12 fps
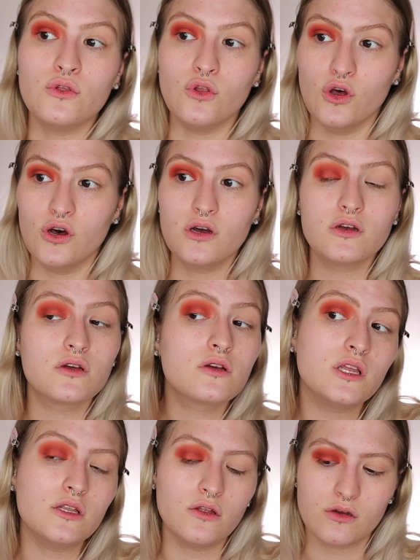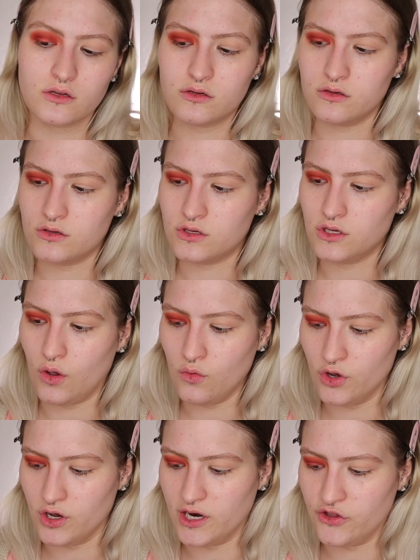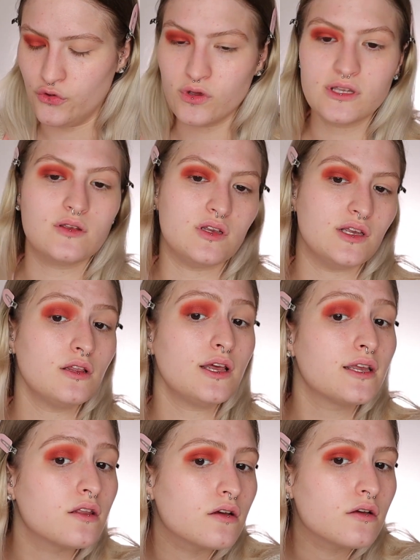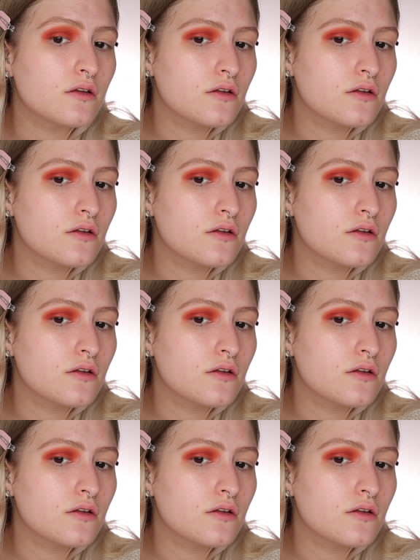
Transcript: look, it looks so good, and you can see like the